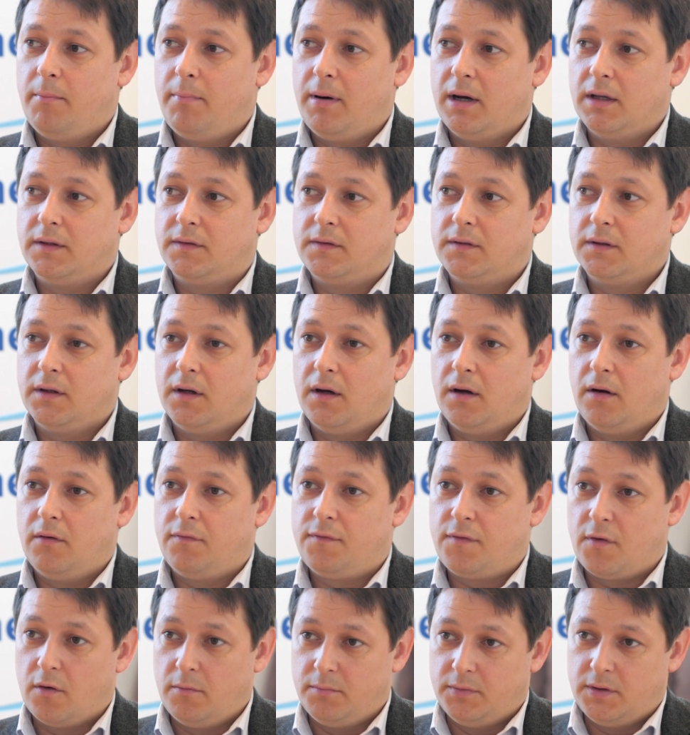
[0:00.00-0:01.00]
but
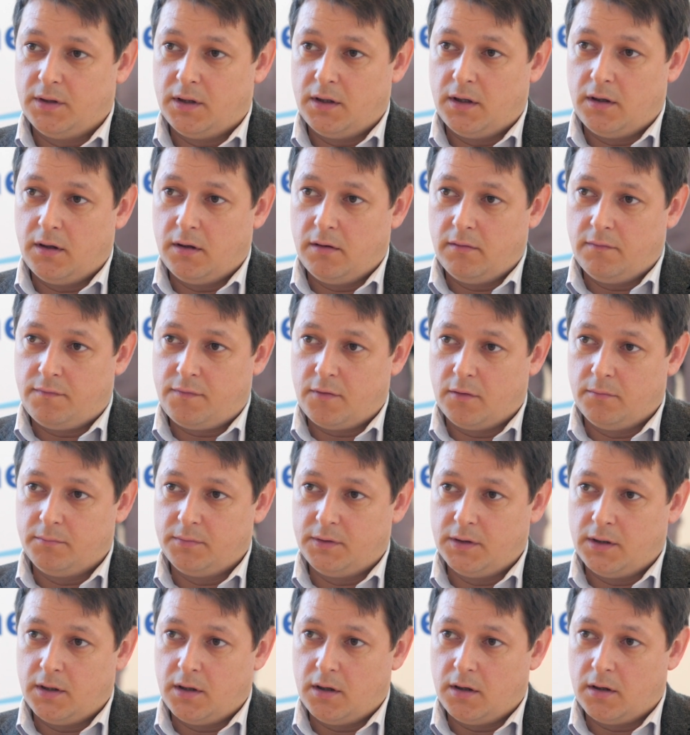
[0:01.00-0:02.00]
from
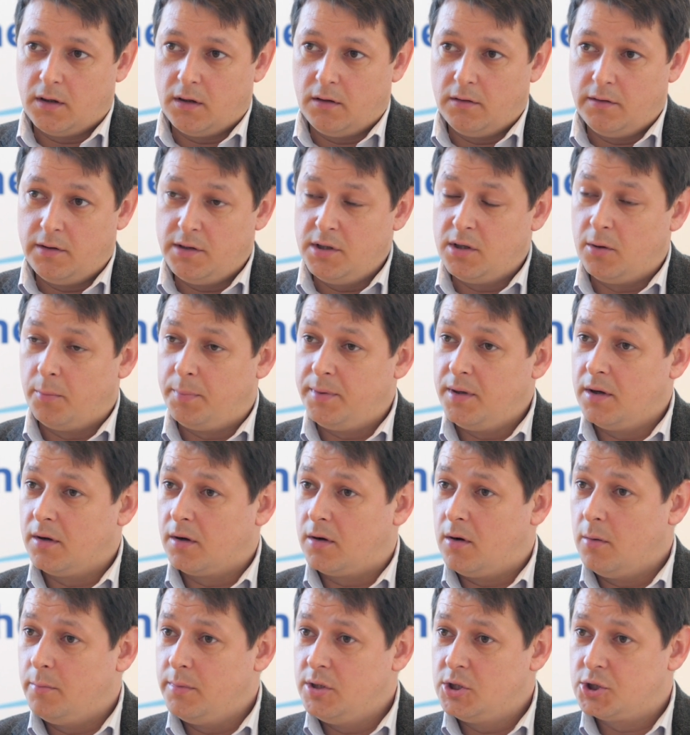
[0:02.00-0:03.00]
the
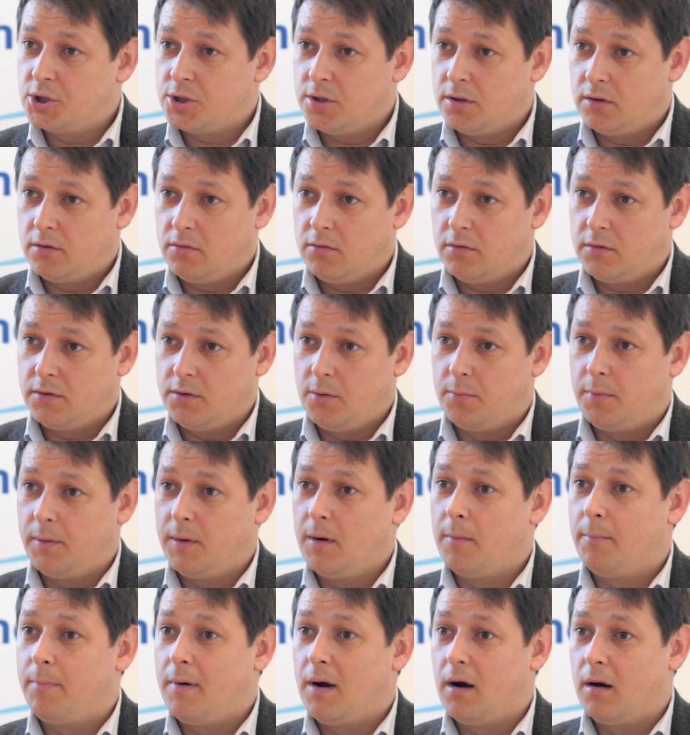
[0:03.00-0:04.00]
European Commission or
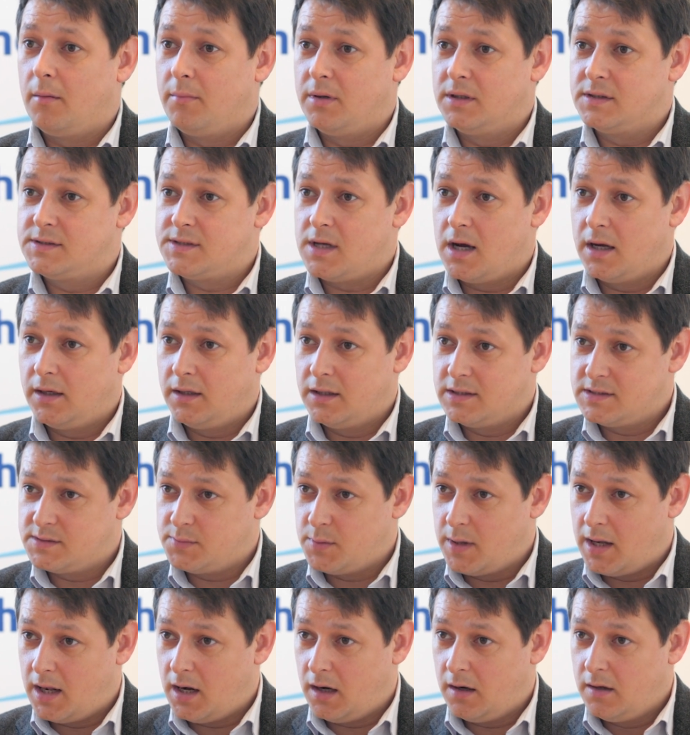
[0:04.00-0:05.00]
European Parliament side
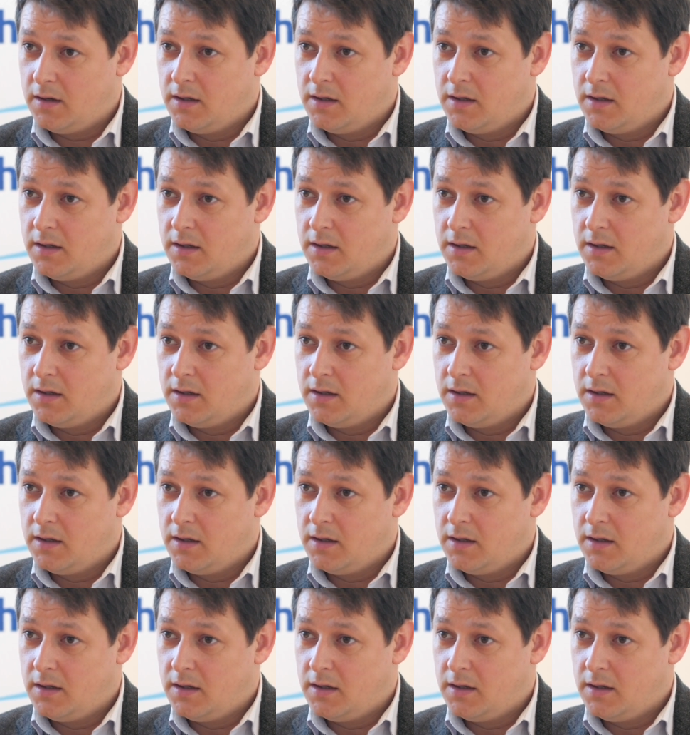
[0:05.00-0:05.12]
as well.